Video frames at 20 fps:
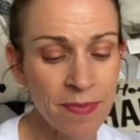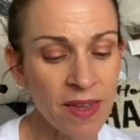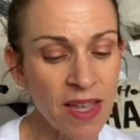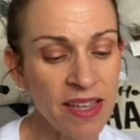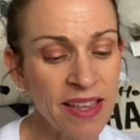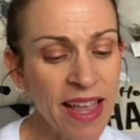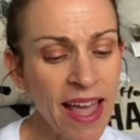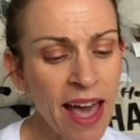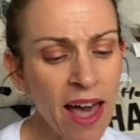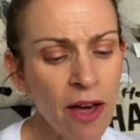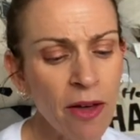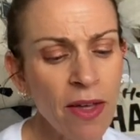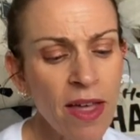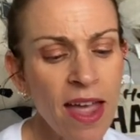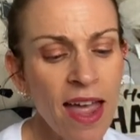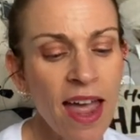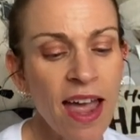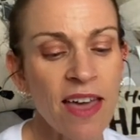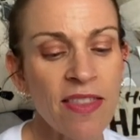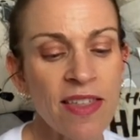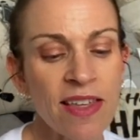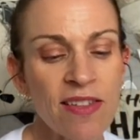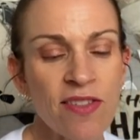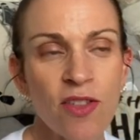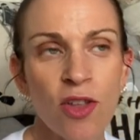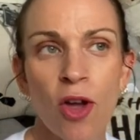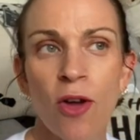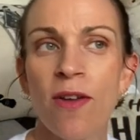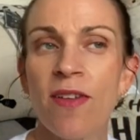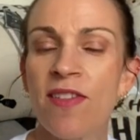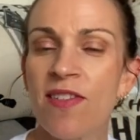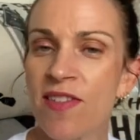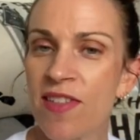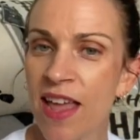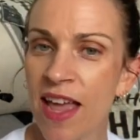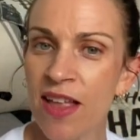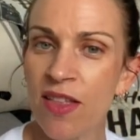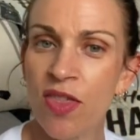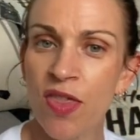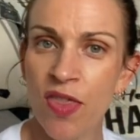Now, there's no
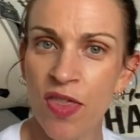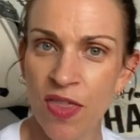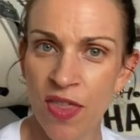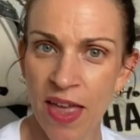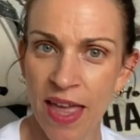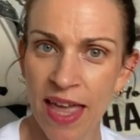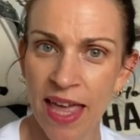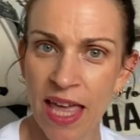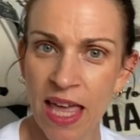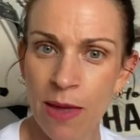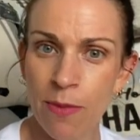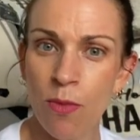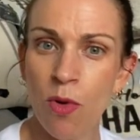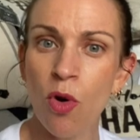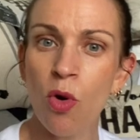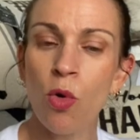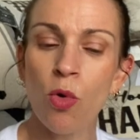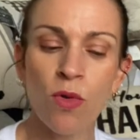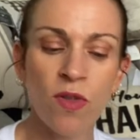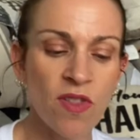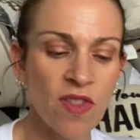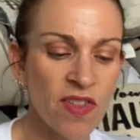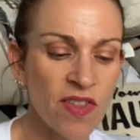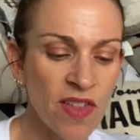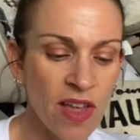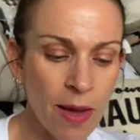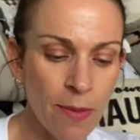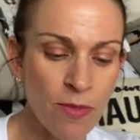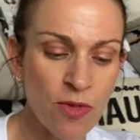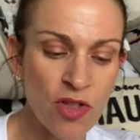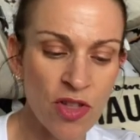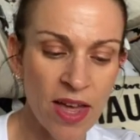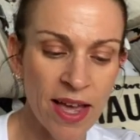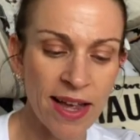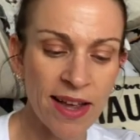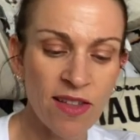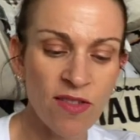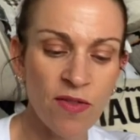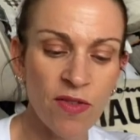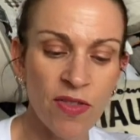set theme or
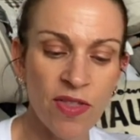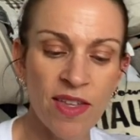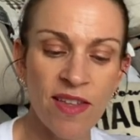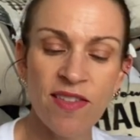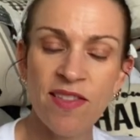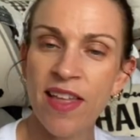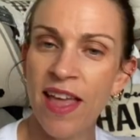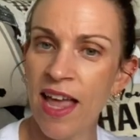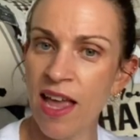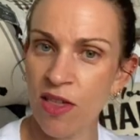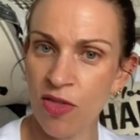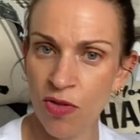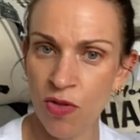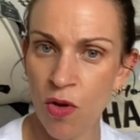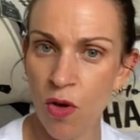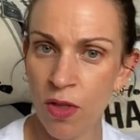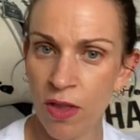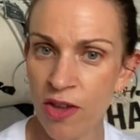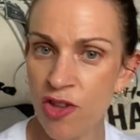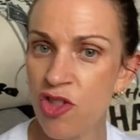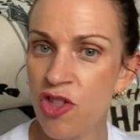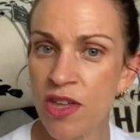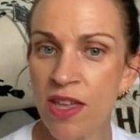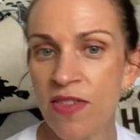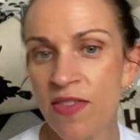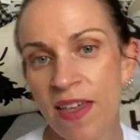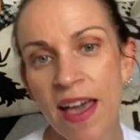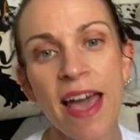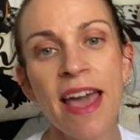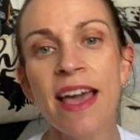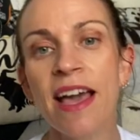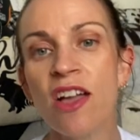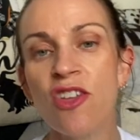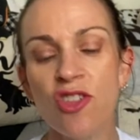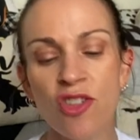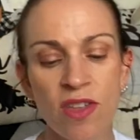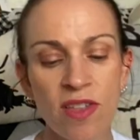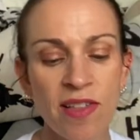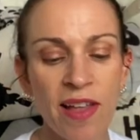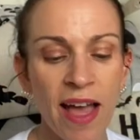subjects for this anthology. They are
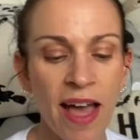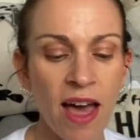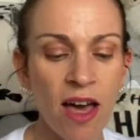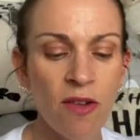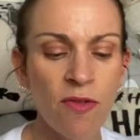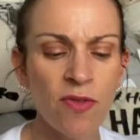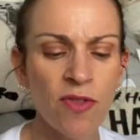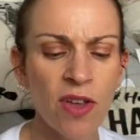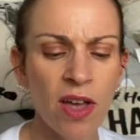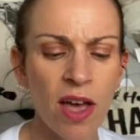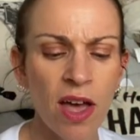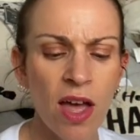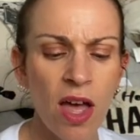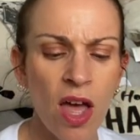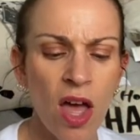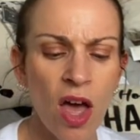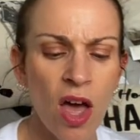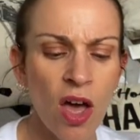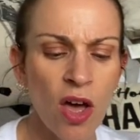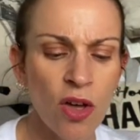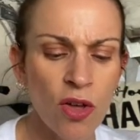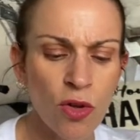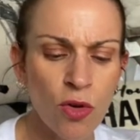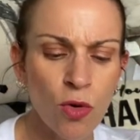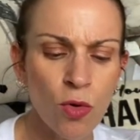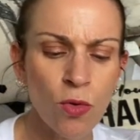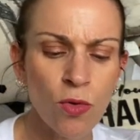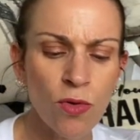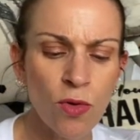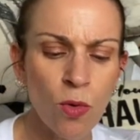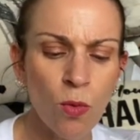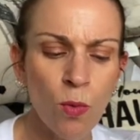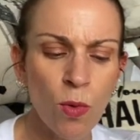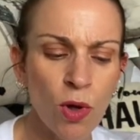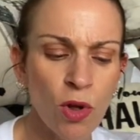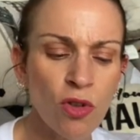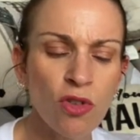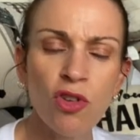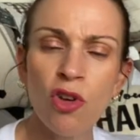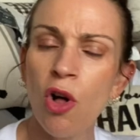just after good,
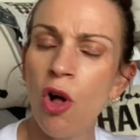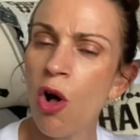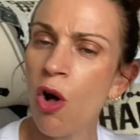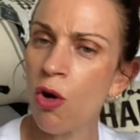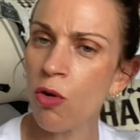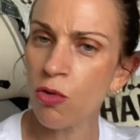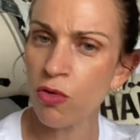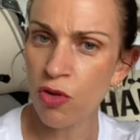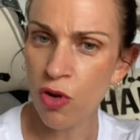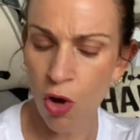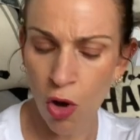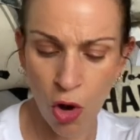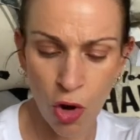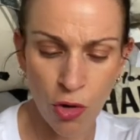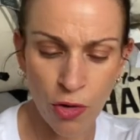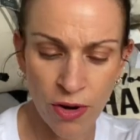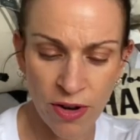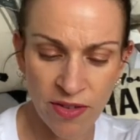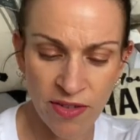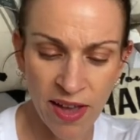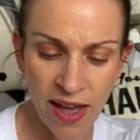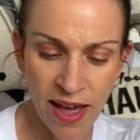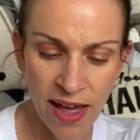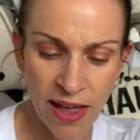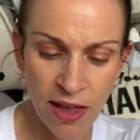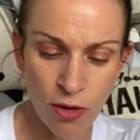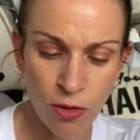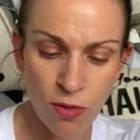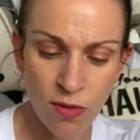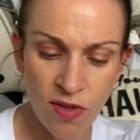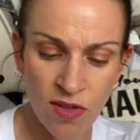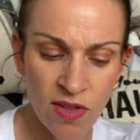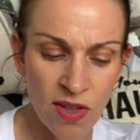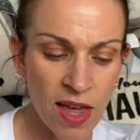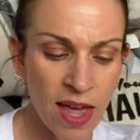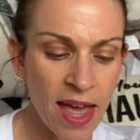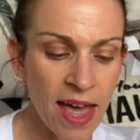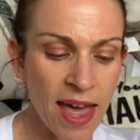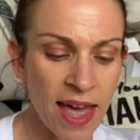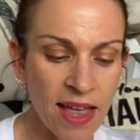well-told horror tales
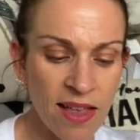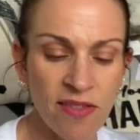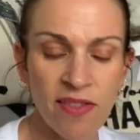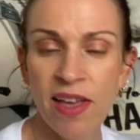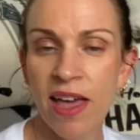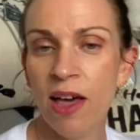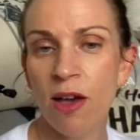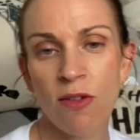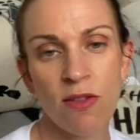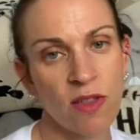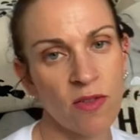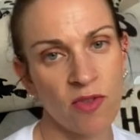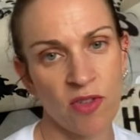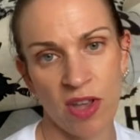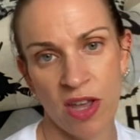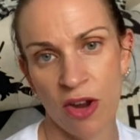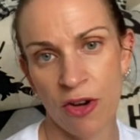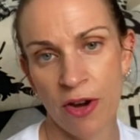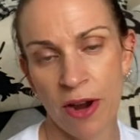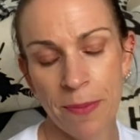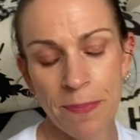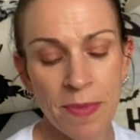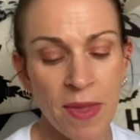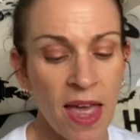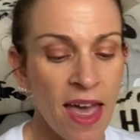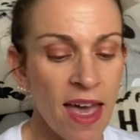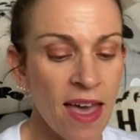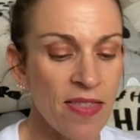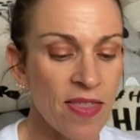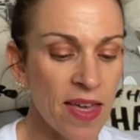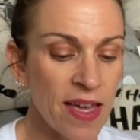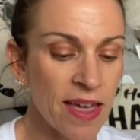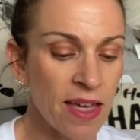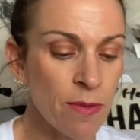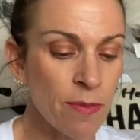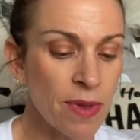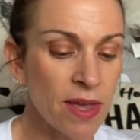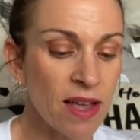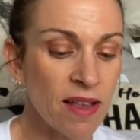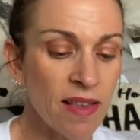and tales of terror. They
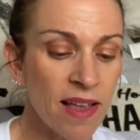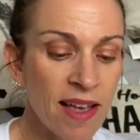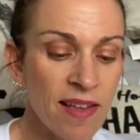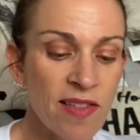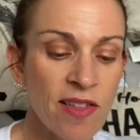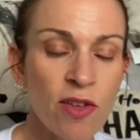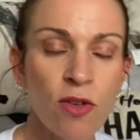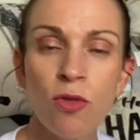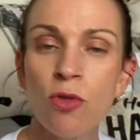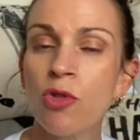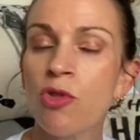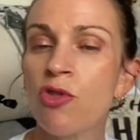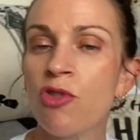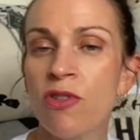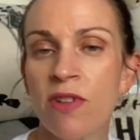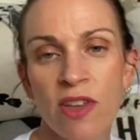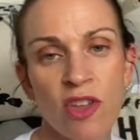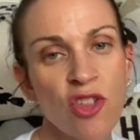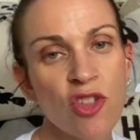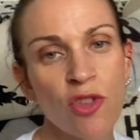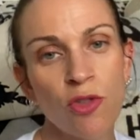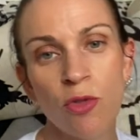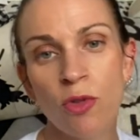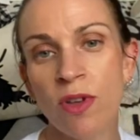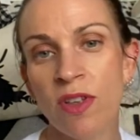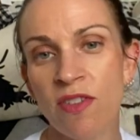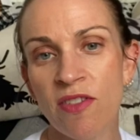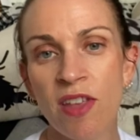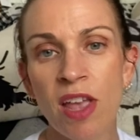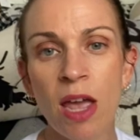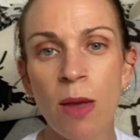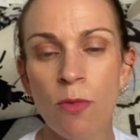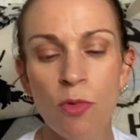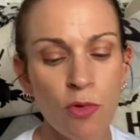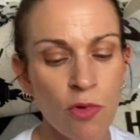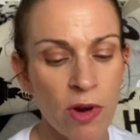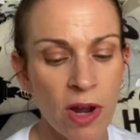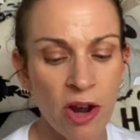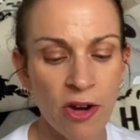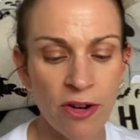can be classical, traditional,
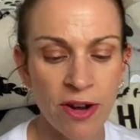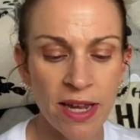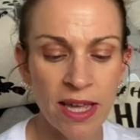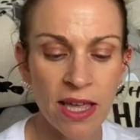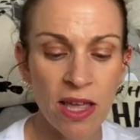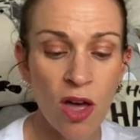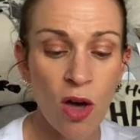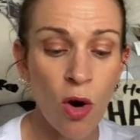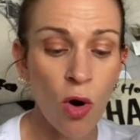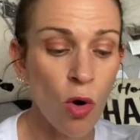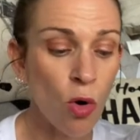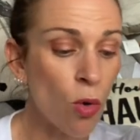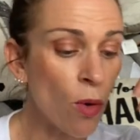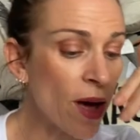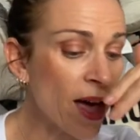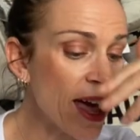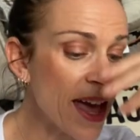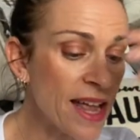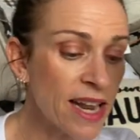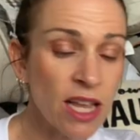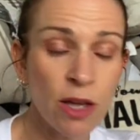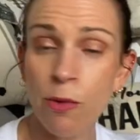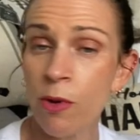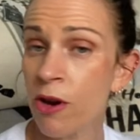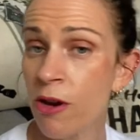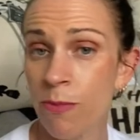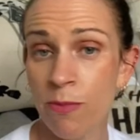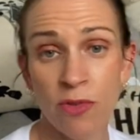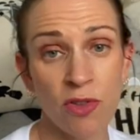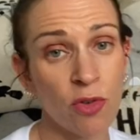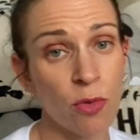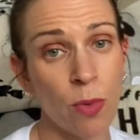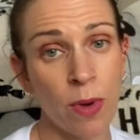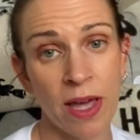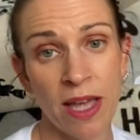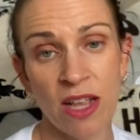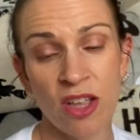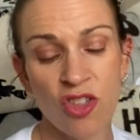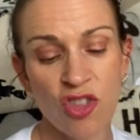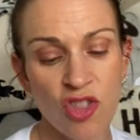contemporary, or anywhere in
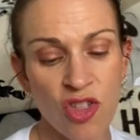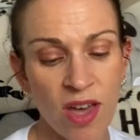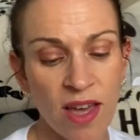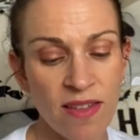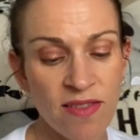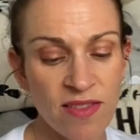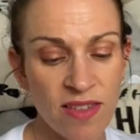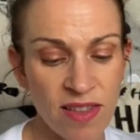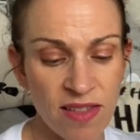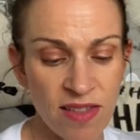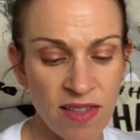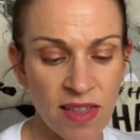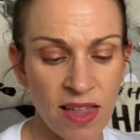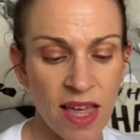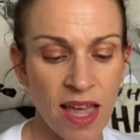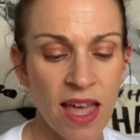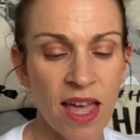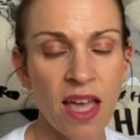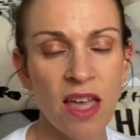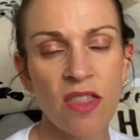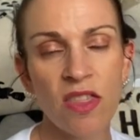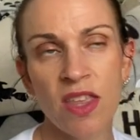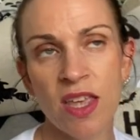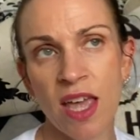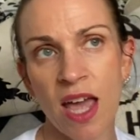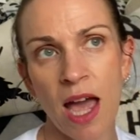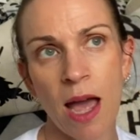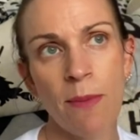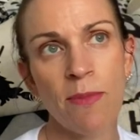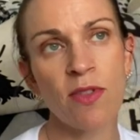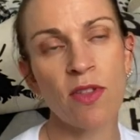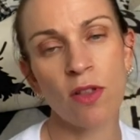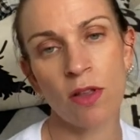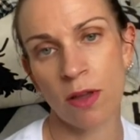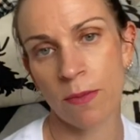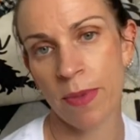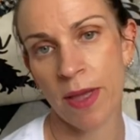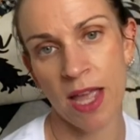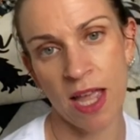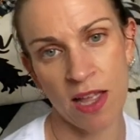between. Just scare the
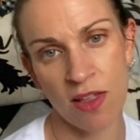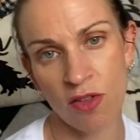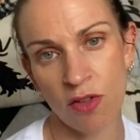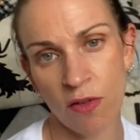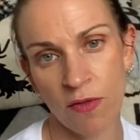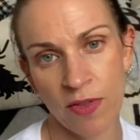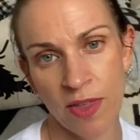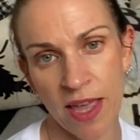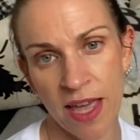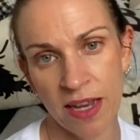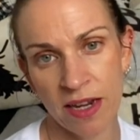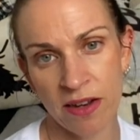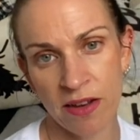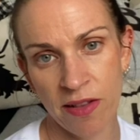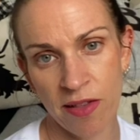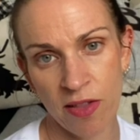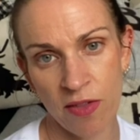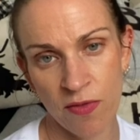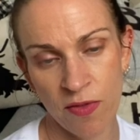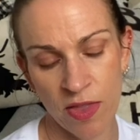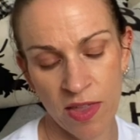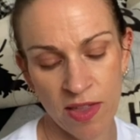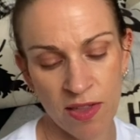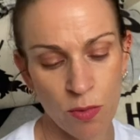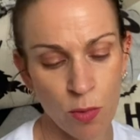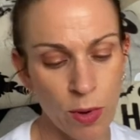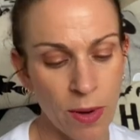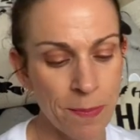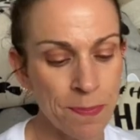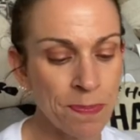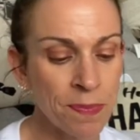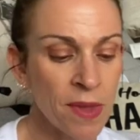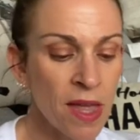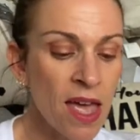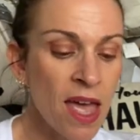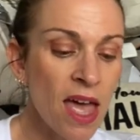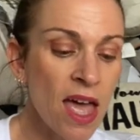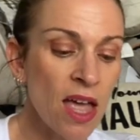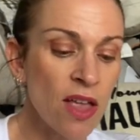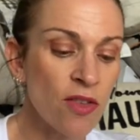absolute pants off the editors for this one.
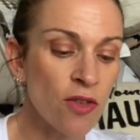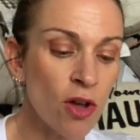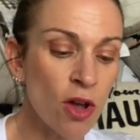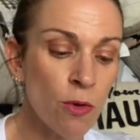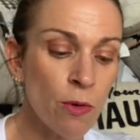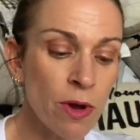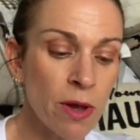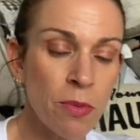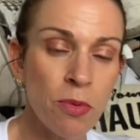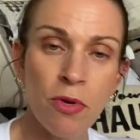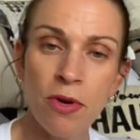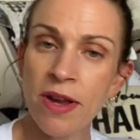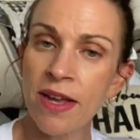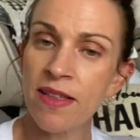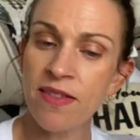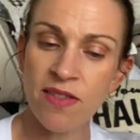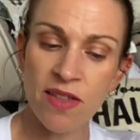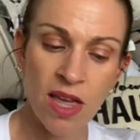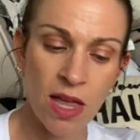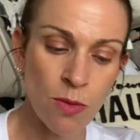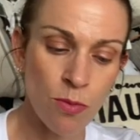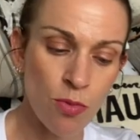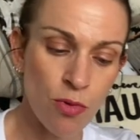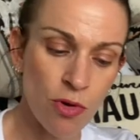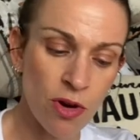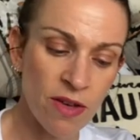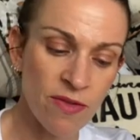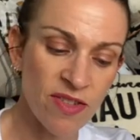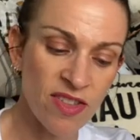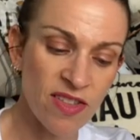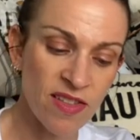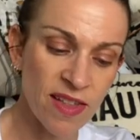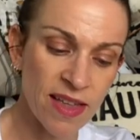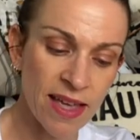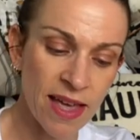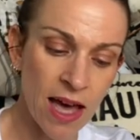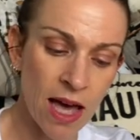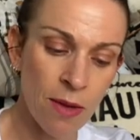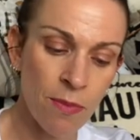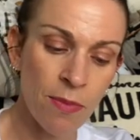No reprints and
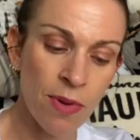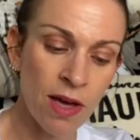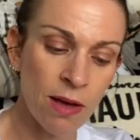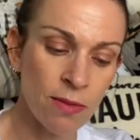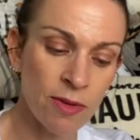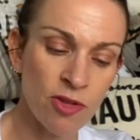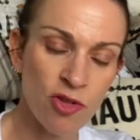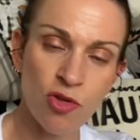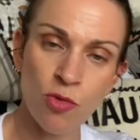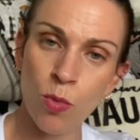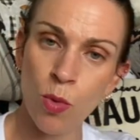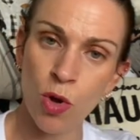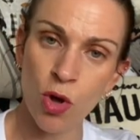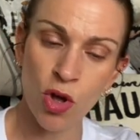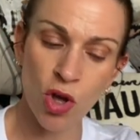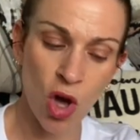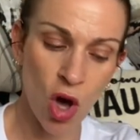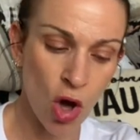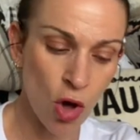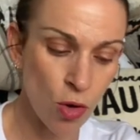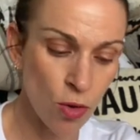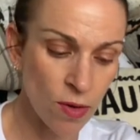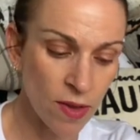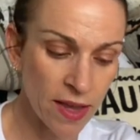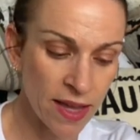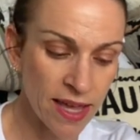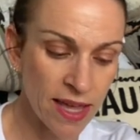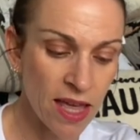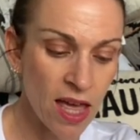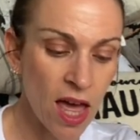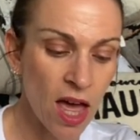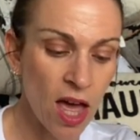previously unpublished work only.